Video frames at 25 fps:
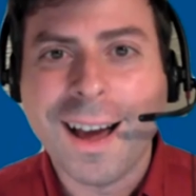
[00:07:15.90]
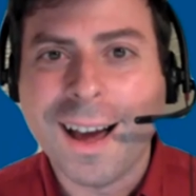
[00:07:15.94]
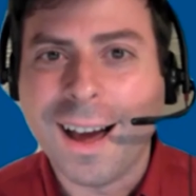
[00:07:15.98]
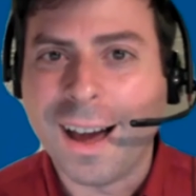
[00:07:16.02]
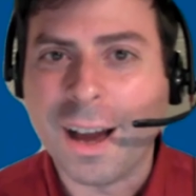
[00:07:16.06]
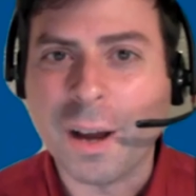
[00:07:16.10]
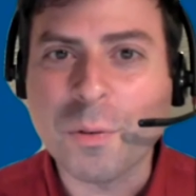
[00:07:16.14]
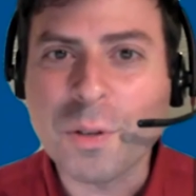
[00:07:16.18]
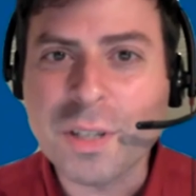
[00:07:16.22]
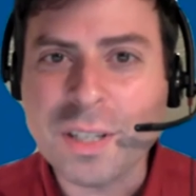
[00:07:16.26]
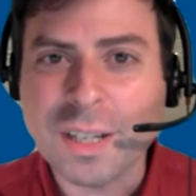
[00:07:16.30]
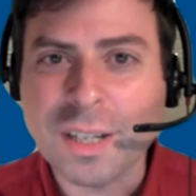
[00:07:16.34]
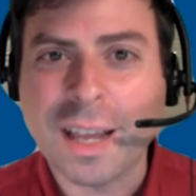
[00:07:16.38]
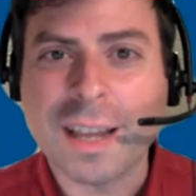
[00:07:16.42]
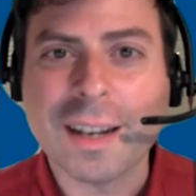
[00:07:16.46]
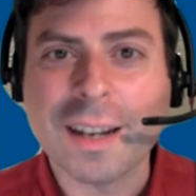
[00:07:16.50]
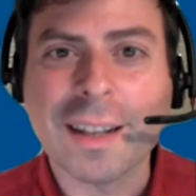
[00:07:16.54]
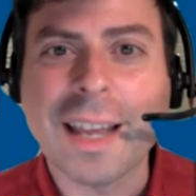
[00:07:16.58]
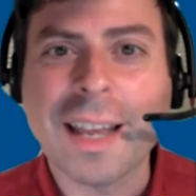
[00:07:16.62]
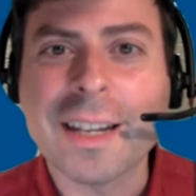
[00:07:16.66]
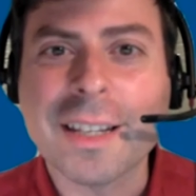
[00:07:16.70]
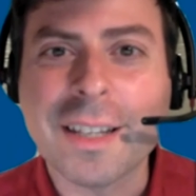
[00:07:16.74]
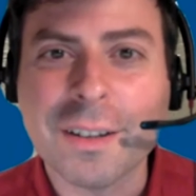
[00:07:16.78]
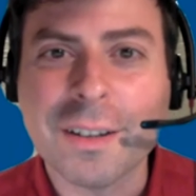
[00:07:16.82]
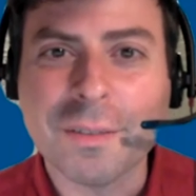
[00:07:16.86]
I always
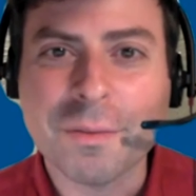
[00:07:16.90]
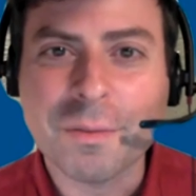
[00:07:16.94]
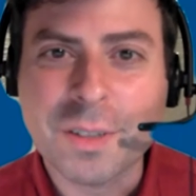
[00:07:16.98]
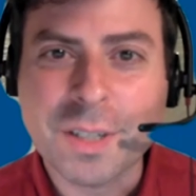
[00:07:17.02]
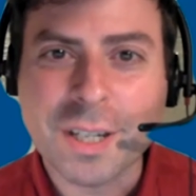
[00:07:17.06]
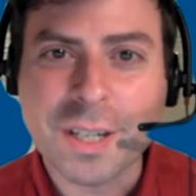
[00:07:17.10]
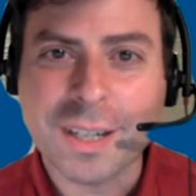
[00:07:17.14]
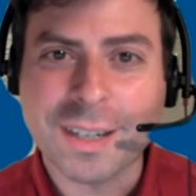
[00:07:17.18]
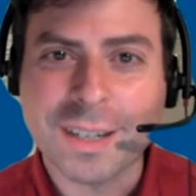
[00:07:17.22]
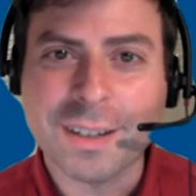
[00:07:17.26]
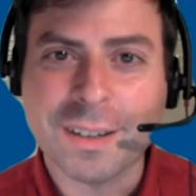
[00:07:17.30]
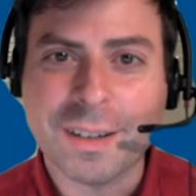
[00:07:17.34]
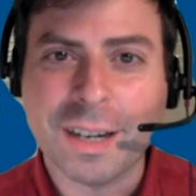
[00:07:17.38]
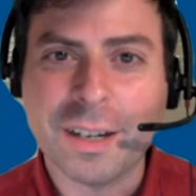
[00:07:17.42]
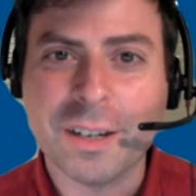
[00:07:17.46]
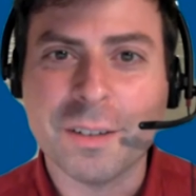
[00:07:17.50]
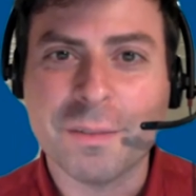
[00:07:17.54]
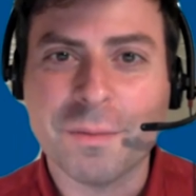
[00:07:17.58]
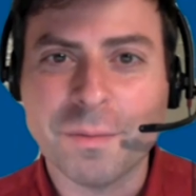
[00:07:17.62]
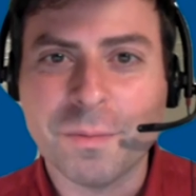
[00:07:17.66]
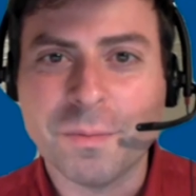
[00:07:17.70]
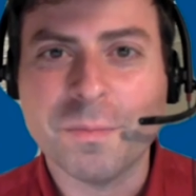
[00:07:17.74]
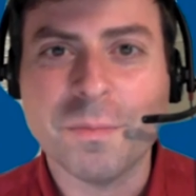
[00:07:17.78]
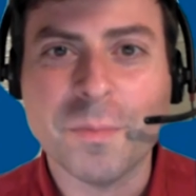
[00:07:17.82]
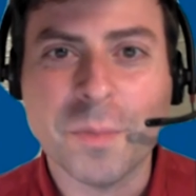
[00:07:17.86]
like I
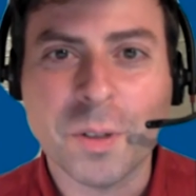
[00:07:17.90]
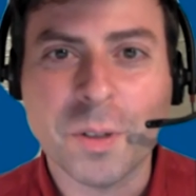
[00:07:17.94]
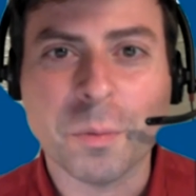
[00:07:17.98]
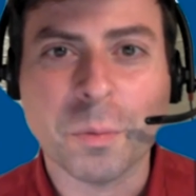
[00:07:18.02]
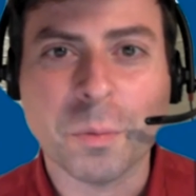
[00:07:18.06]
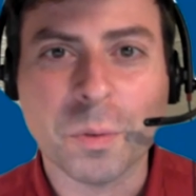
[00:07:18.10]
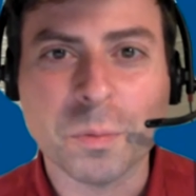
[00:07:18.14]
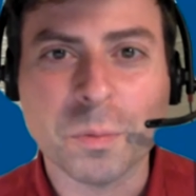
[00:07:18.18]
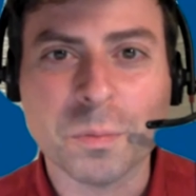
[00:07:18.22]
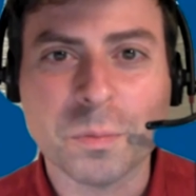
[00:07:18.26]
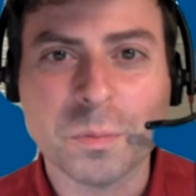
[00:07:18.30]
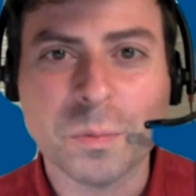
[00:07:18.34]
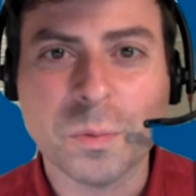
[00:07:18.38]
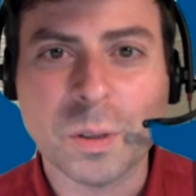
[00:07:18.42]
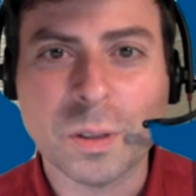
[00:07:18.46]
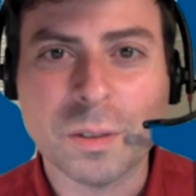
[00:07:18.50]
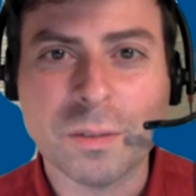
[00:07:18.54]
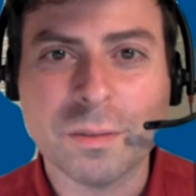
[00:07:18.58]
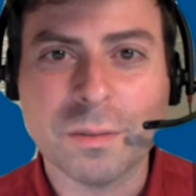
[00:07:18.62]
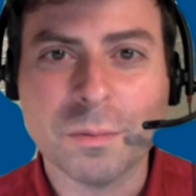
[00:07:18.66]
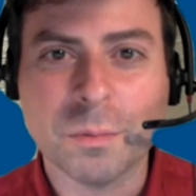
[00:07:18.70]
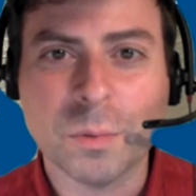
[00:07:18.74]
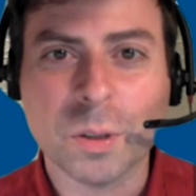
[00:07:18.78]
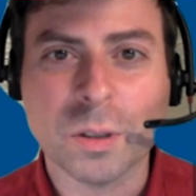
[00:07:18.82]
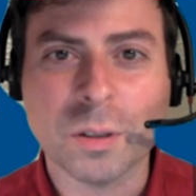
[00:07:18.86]
know
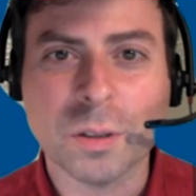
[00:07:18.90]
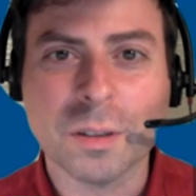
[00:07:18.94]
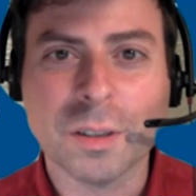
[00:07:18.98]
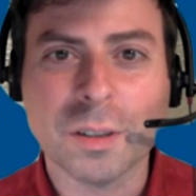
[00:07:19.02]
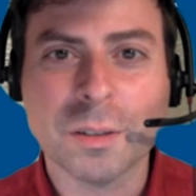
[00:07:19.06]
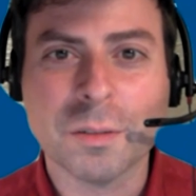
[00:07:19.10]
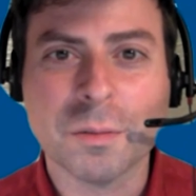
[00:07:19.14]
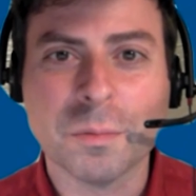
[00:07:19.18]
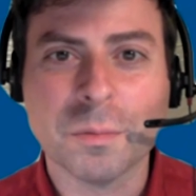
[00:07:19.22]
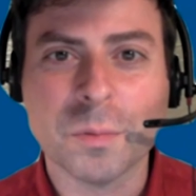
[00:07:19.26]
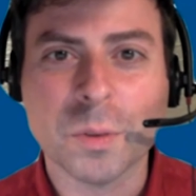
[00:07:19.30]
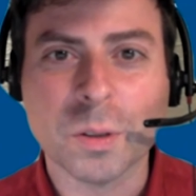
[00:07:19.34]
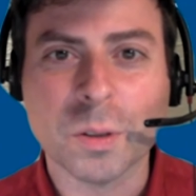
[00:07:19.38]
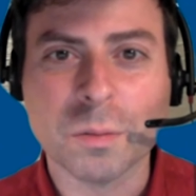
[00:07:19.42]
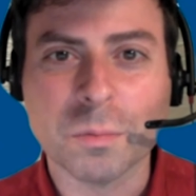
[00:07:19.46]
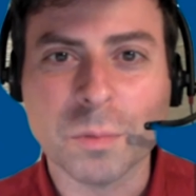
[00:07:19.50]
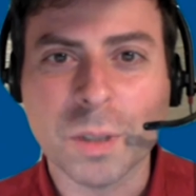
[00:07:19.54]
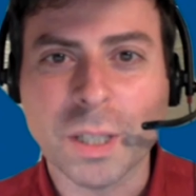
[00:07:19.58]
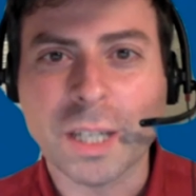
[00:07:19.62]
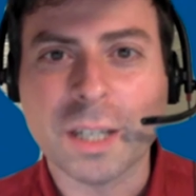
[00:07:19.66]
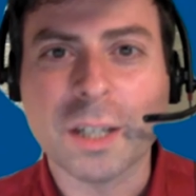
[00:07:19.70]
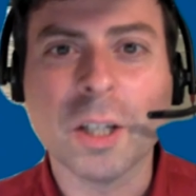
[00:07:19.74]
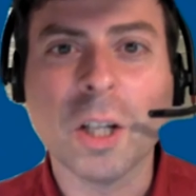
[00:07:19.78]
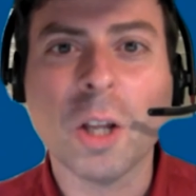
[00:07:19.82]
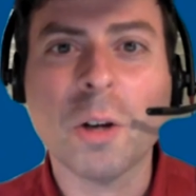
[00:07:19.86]
we're
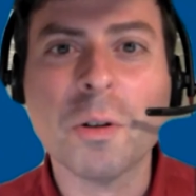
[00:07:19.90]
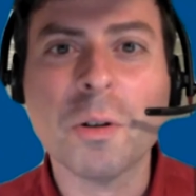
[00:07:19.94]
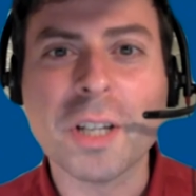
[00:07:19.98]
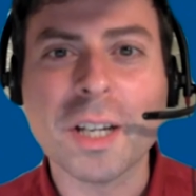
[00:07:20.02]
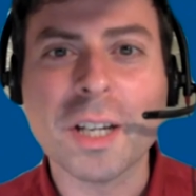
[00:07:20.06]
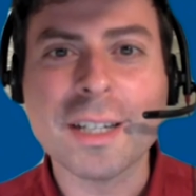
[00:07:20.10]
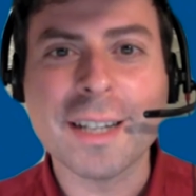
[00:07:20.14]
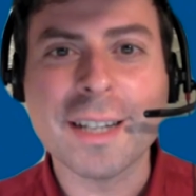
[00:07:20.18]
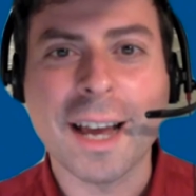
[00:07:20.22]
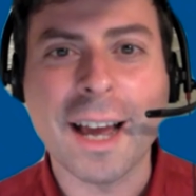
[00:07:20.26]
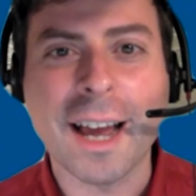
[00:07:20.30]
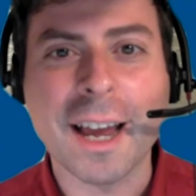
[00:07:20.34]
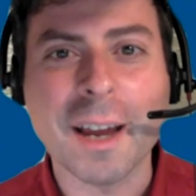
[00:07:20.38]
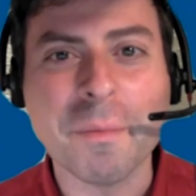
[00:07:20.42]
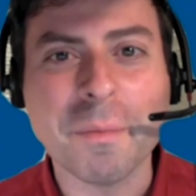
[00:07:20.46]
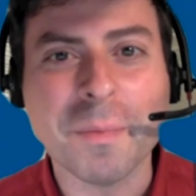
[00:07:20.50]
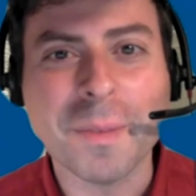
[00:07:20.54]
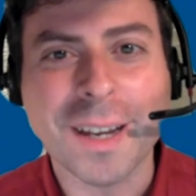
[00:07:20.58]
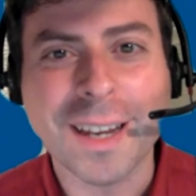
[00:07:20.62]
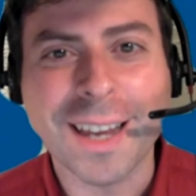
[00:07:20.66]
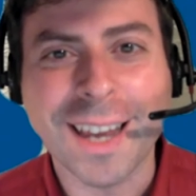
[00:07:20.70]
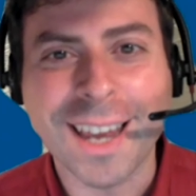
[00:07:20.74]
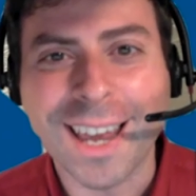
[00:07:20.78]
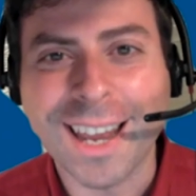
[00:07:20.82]
running close on time,